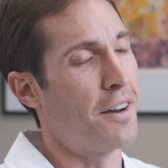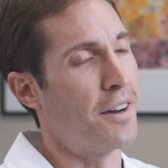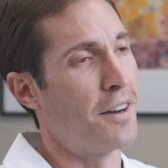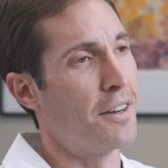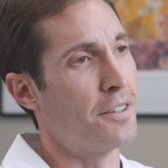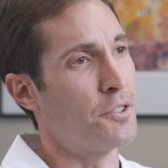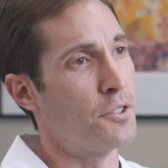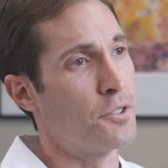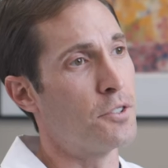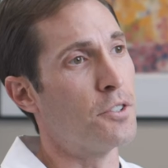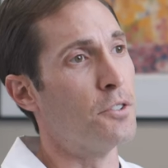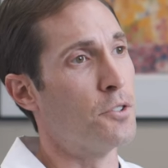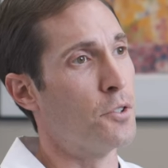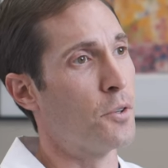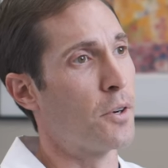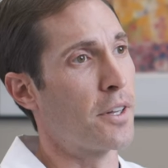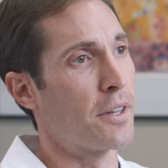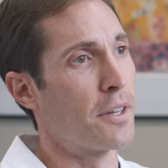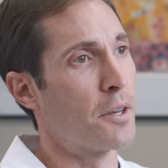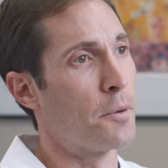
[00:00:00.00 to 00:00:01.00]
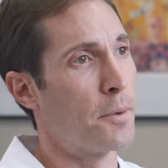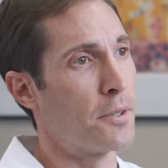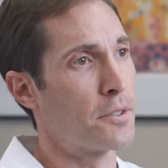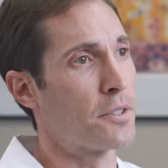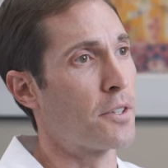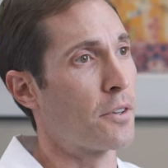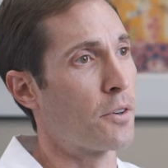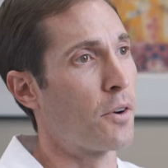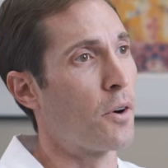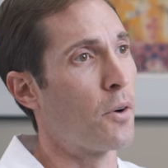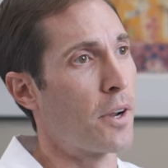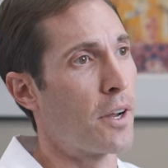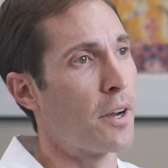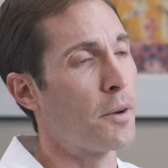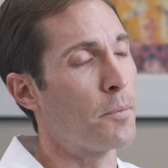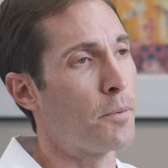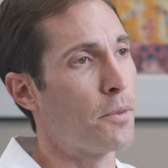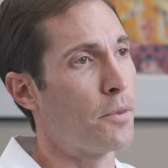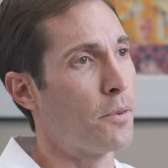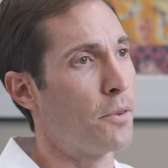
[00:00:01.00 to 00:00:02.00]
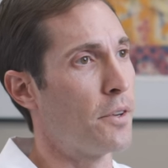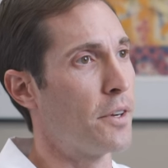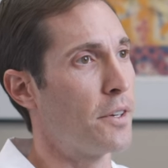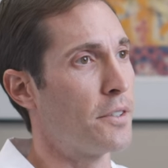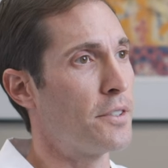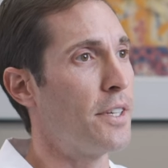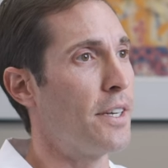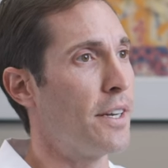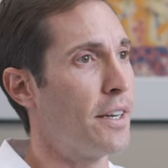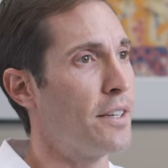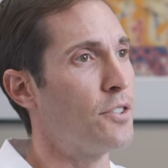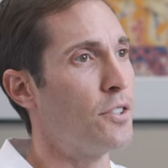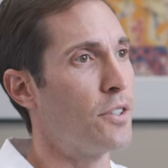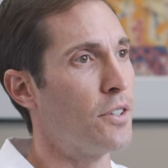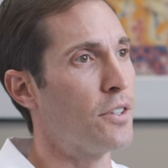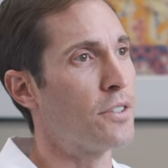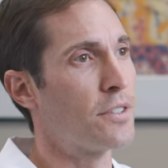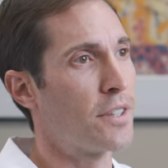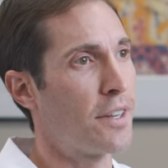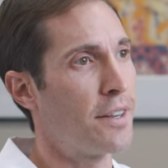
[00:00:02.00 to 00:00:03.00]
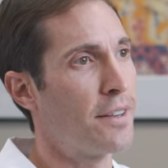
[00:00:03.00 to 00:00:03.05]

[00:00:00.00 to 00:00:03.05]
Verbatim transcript: uh, just enjoying them as they're growing up through their teenage years.